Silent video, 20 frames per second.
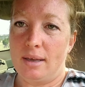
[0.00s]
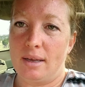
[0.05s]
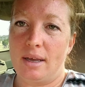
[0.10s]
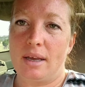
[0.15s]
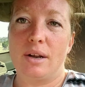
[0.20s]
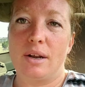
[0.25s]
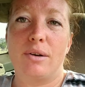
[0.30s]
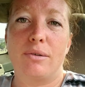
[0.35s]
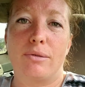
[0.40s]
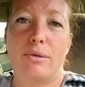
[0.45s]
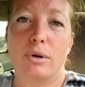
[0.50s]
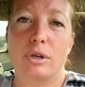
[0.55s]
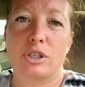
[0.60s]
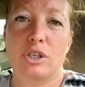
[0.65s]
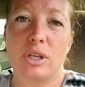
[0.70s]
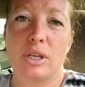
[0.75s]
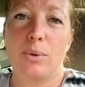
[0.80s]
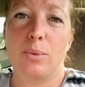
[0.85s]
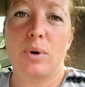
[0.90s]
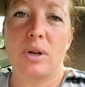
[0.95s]
and
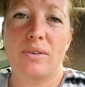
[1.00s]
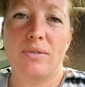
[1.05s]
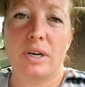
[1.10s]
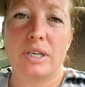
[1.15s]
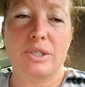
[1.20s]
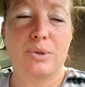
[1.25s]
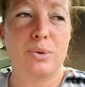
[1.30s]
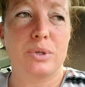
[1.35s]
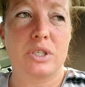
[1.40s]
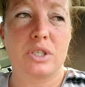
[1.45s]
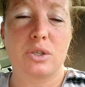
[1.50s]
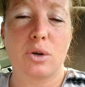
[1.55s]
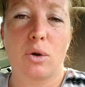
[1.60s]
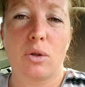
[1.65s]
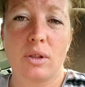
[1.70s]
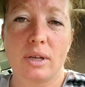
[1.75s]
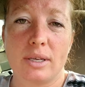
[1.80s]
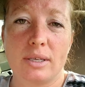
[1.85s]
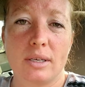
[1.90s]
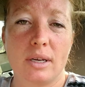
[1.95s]
unfortunately one of ours was
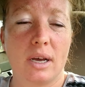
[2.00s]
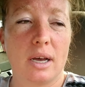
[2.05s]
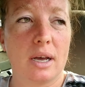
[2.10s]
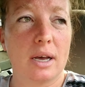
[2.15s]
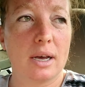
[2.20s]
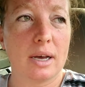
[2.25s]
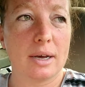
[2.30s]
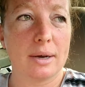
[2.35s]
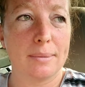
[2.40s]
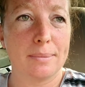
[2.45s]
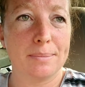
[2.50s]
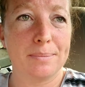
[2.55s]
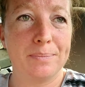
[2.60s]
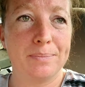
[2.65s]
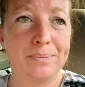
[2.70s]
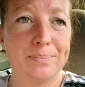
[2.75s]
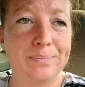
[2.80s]
stolen. Um,